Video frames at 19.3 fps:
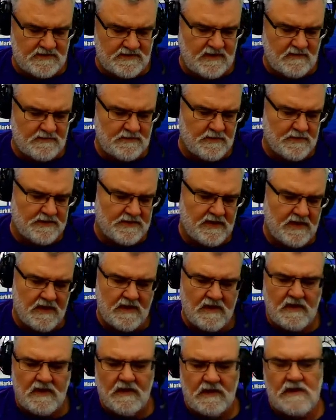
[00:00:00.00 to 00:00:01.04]
Comes with
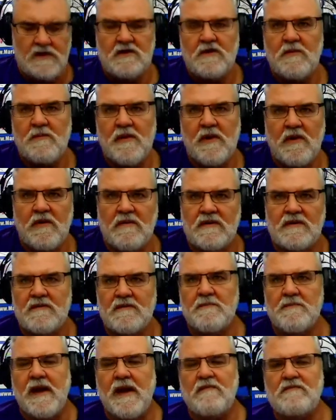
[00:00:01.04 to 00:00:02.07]
Unibear
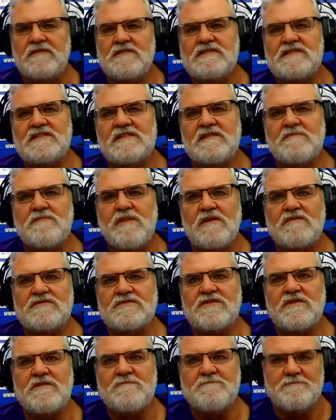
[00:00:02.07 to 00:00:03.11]
Mountains, the
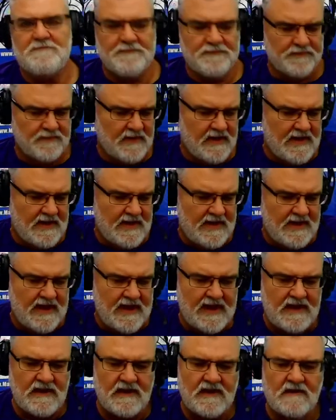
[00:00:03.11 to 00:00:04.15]
poster
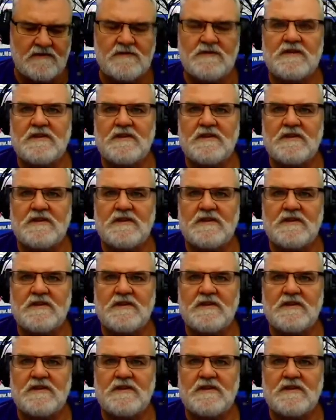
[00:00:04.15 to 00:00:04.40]
and it comes with a